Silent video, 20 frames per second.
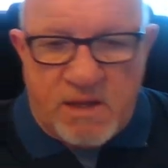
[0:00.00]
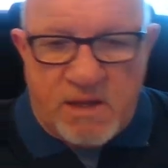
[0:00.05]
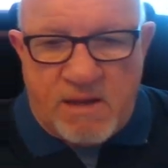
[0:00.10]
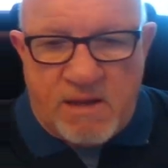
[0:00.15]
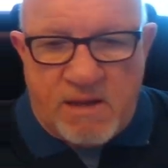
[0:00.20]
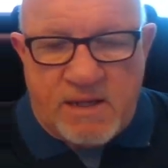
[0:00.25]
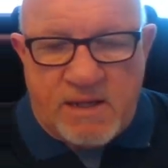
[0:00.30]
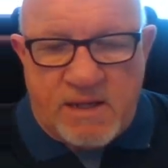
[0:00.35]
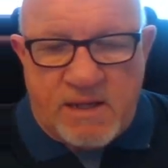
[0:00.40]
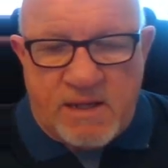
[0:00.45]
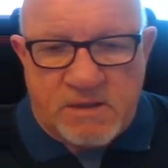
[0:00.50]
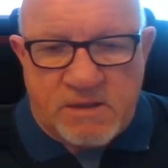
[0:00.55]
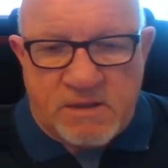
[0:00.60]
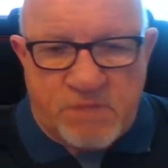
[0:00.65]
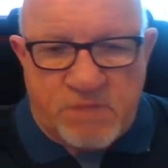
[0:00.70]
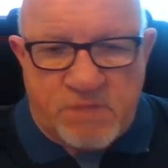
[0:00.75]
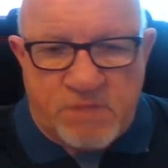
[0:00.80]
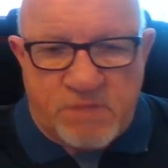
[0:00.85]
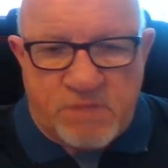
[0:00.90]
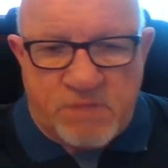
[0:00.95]
And then to my
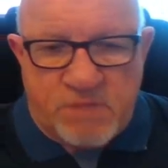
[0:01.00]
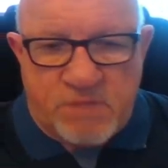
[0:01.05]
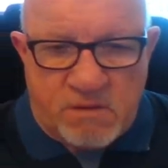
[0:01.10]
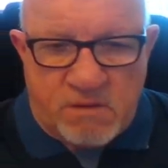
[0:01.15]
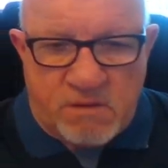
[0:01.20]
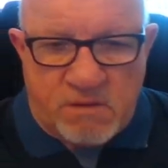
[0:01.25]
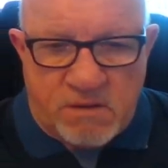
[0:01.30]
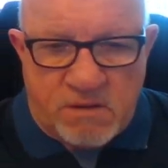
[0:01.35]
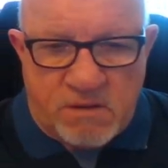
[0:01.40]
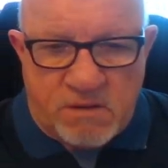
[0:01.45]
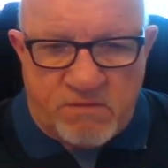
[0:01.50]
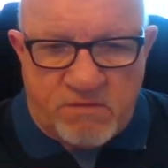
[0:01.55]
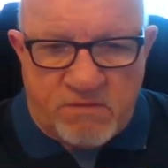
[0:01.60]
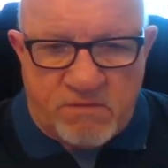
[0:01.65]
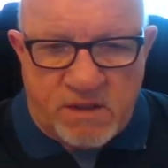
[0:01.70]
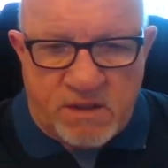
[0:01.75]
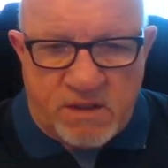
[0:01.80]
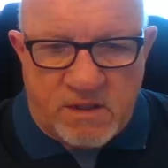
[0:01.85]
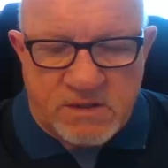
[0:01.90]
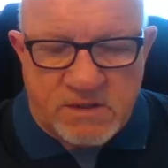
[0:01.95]
horror, I
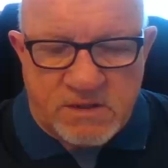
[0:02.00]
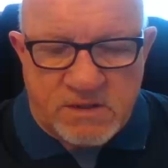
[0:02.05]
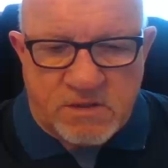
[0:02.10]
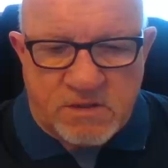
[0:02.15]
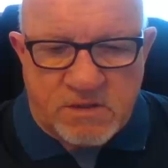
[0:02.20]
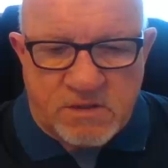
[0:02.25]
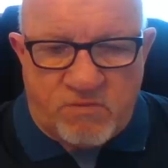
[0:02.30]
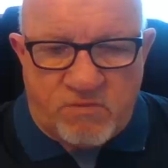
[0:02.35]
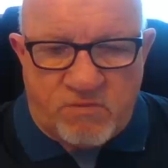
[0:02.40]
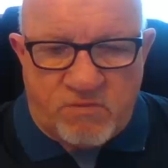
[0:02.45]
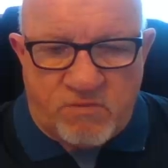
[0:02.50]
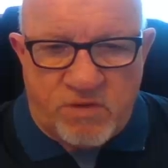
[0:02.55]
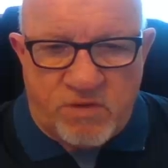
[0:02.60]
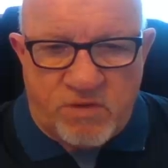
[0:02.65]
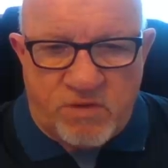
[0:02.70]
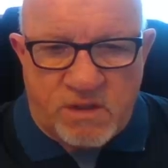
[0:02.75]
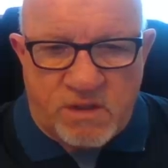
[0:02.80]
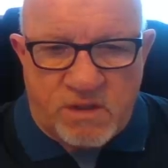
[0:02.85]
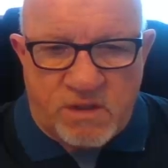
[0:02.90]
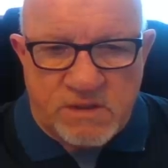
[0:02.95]
realised he's got rook
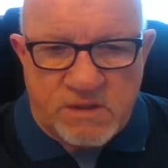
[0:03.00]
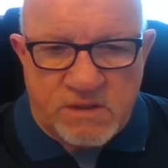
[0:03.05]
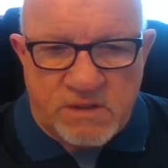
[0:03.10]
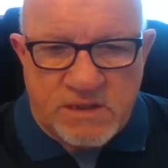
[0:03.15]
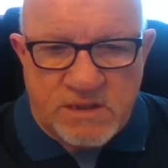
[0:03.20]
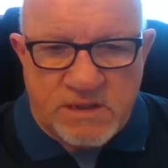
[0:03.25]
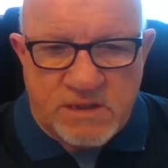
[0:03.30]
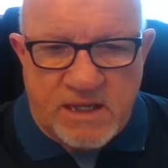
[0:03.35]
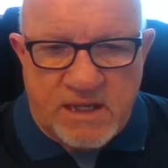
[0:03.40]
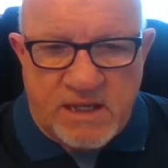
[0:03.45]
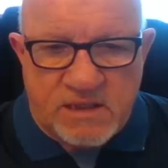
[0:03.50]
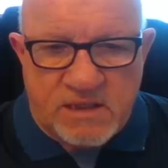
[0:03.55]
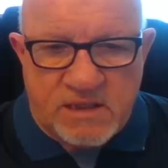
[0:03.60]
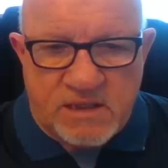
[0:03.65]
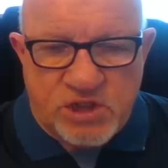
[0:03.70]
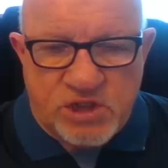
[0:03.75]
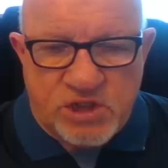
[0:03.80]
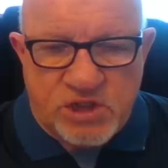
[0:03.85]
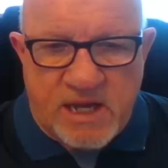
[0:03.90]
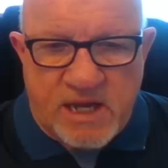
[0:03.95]
c8
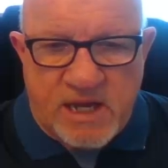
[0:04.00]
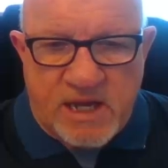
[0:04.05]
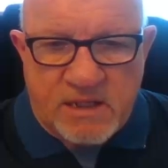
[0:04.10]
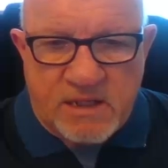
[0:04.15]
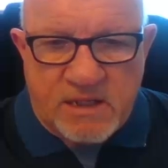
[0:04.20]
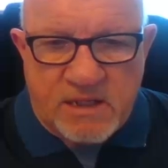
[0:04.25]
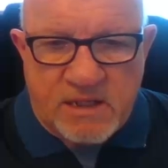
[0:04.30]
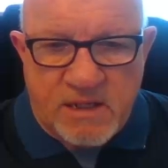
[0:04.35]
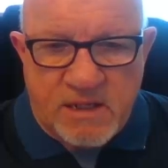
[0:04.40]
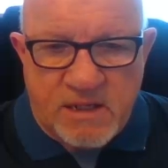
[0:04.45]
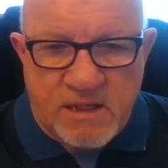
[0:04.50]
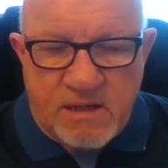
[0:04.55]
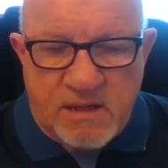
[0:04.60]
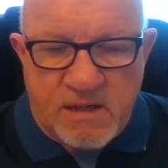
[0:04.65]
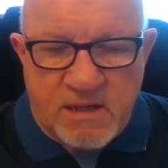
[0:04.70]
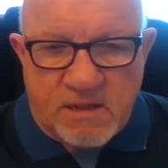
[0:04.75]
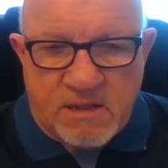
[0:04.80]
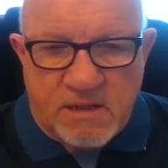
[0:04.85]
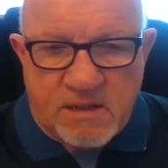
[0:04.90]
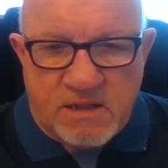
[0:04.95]
check,
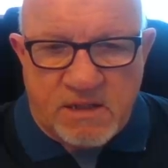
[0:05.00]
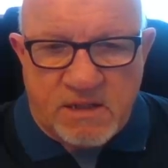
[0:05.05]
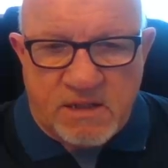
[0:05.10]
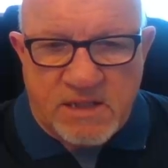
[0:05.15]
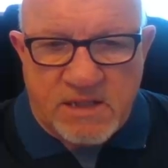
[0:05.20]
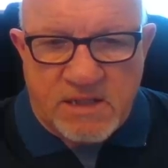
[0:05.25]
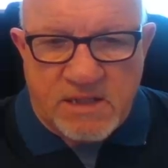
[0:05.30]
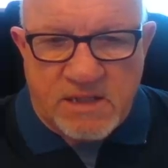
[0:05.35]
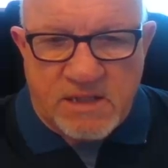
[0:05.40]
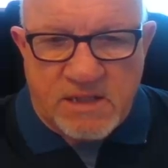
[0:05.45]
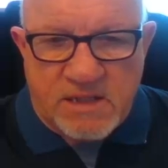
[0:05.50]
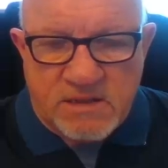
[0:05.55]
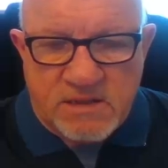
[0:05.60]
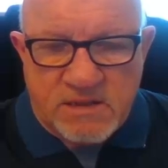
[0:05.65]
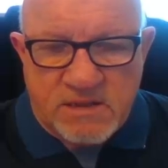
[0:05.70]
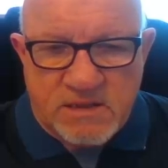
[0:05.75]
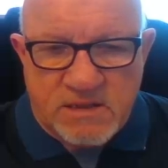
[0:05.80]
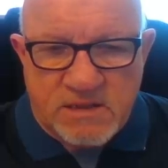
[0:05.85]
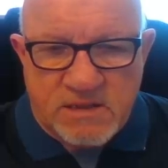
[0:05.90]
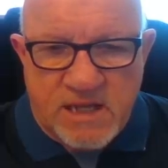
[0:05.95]
knight takes
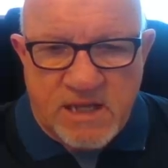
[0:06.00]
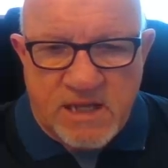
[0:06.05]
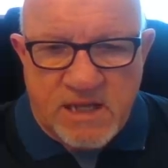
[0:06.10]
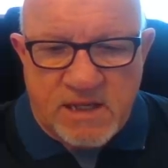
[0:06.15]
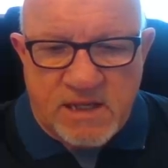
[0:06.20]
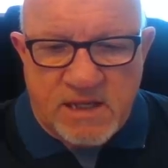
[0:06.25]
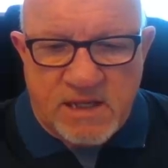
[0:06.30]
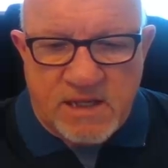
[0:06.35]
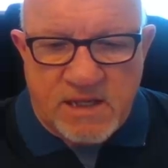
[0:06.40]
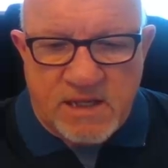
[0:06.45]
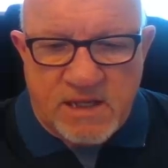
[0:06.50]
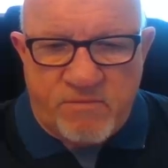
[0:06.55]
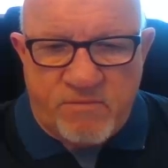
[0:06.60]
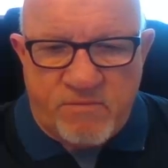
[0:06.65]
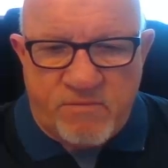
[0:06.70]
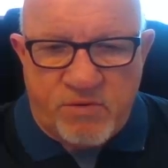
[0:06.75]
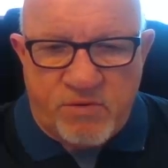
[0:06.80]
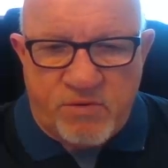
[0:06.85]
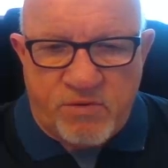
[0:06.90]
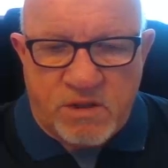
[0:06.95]
c8, and then
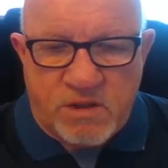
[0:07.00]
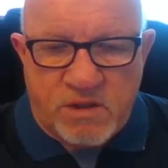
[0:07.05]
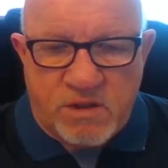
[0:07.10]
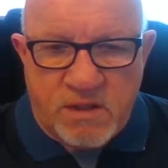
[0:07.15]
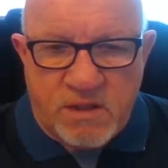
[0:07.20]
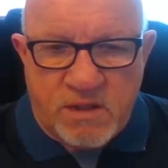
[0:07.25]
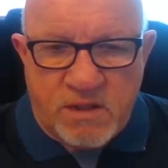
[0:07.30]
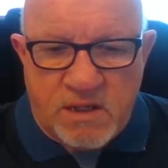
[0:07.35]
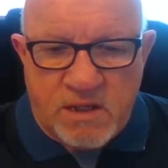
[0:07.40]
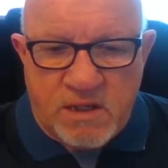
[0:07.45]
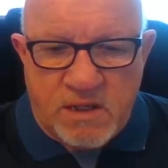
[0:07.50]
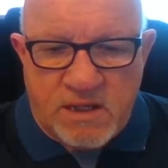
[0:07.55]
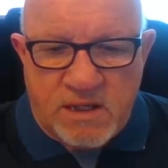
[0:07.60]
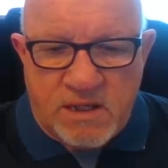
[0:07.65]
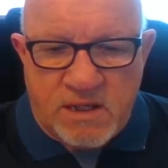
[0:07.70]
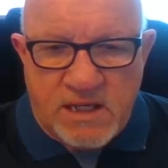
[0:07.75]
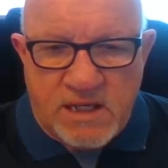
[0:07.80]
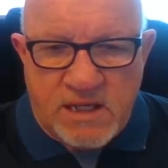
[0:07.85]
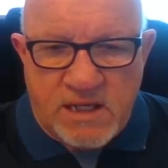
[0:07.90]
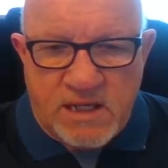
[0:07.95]
rook
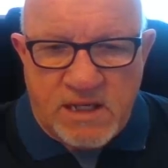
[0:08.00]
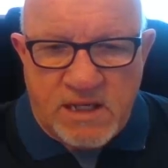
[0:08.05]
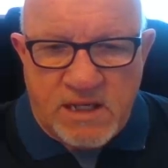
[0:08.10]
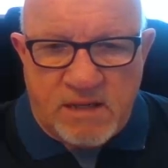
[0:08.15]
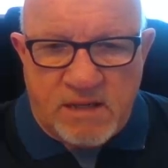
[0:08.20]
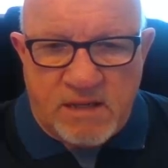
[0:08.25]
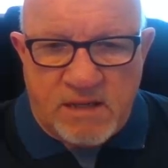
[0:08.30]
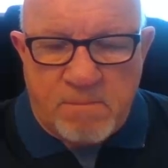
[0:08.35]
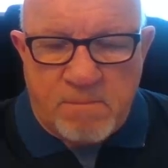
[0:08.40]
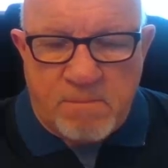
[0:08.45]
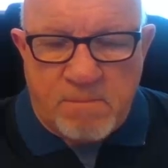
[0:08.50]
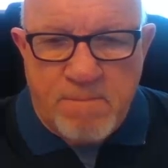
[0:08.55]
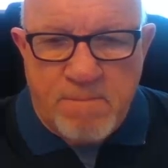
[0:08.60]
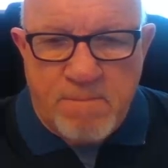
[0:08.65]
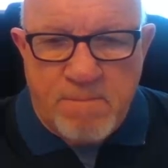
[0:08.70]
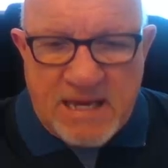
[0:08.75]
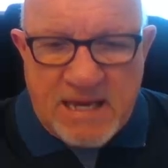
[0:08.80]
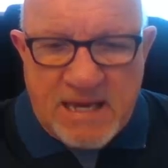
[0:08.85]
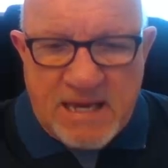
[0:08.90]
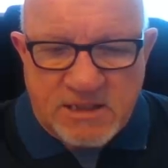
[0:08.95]
e8
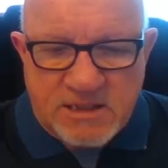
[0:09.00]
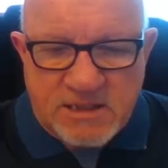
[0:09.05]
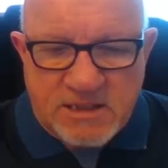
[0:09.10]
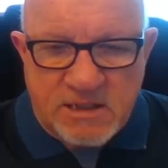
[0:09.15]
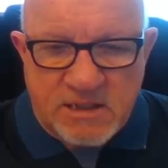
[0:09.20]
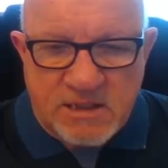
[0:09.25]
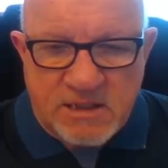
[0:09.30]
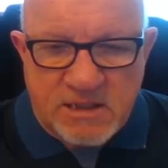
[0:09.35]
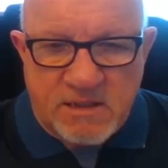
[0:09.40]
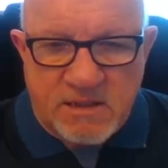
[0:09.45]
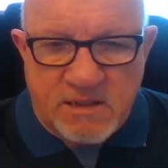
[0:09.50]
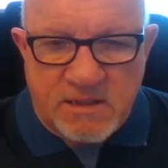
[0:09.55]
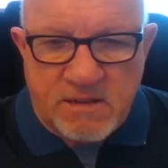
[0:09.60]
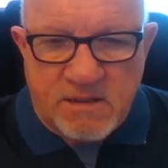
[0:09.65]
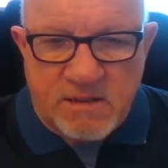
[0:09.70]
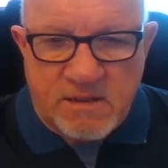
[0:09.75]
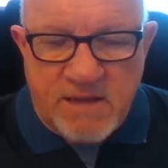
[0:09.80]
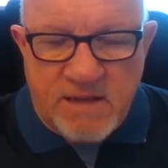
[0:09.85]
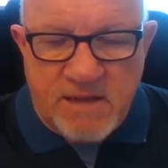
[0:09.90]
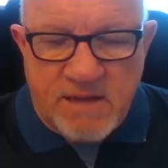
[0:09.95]
mate.
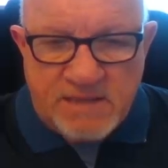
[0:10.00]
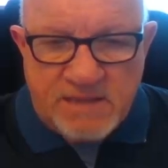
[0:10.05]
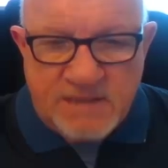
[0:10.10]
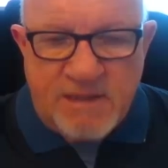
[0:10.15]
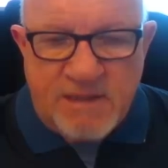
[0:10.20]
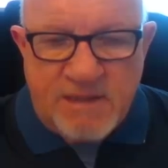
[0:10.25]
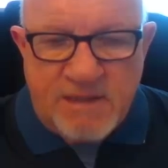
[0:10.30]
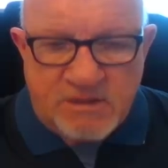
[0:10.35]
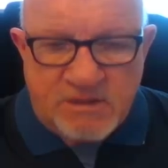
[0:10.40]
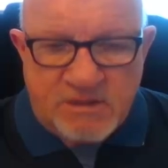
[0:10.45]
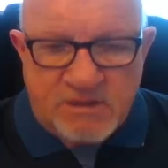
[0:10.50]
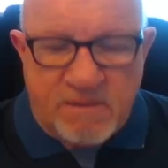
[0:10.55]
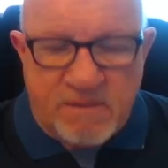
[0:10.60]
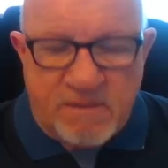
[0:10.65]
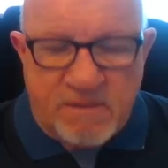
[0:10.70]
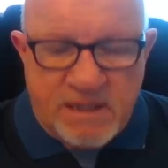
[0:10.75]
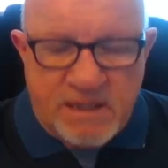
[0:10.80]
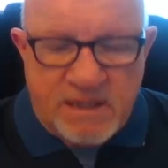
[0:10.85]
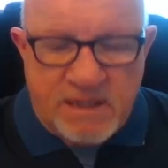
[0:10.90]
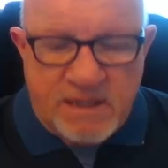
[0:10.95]
Yes, he had a
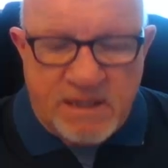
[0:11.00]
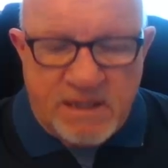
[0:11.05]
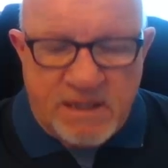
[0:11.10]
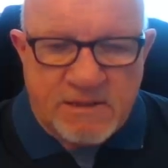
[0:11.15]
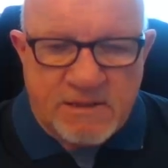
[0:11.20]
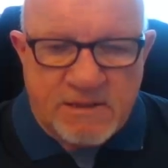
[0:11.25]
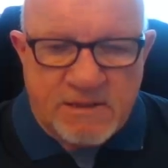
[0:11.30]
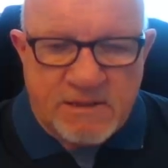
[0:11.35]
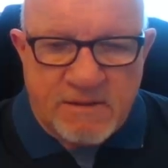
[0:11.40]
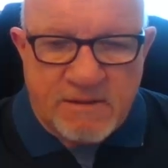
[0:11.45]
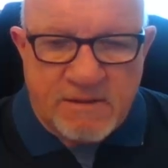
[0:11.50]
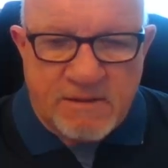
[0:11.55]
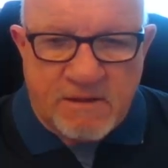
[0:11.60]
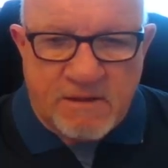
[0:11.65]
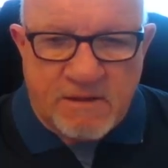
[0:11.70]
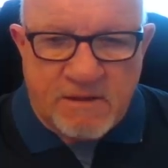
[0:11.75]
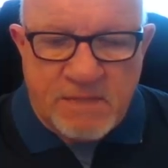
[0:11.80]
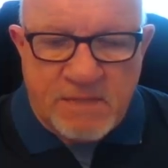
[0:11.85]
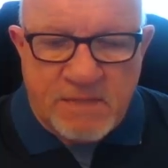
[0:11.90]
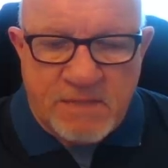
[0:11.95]
checkmate, and I
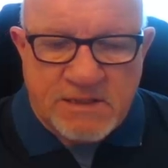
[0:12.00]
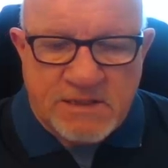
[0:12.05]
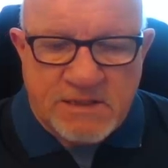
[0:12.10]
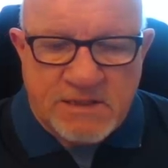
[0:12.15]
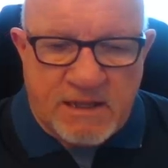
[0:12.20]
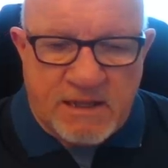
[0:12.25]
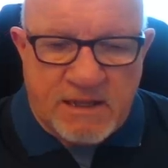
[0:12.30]
missed it.